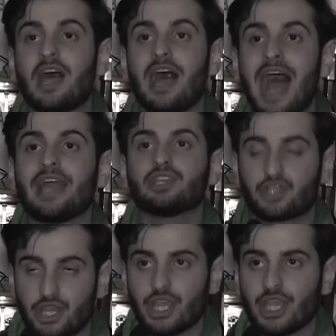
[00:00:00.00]
I
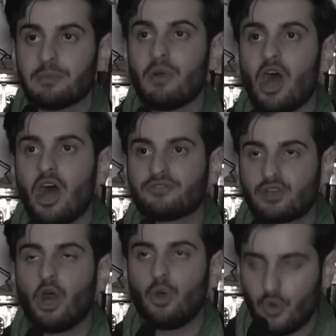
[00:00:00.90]
dream
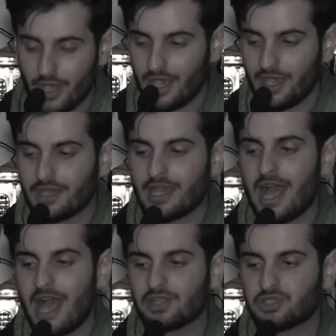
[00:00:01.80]
of going
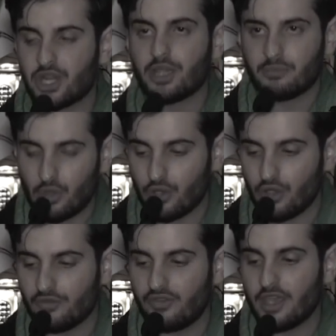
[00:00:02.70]
and
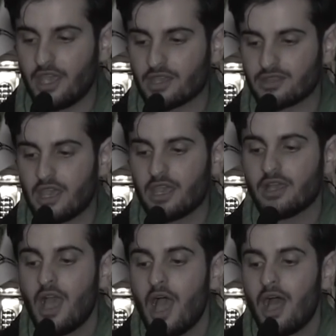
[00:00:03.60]
removing
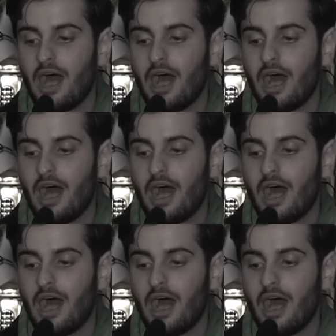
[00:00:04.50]
the uh,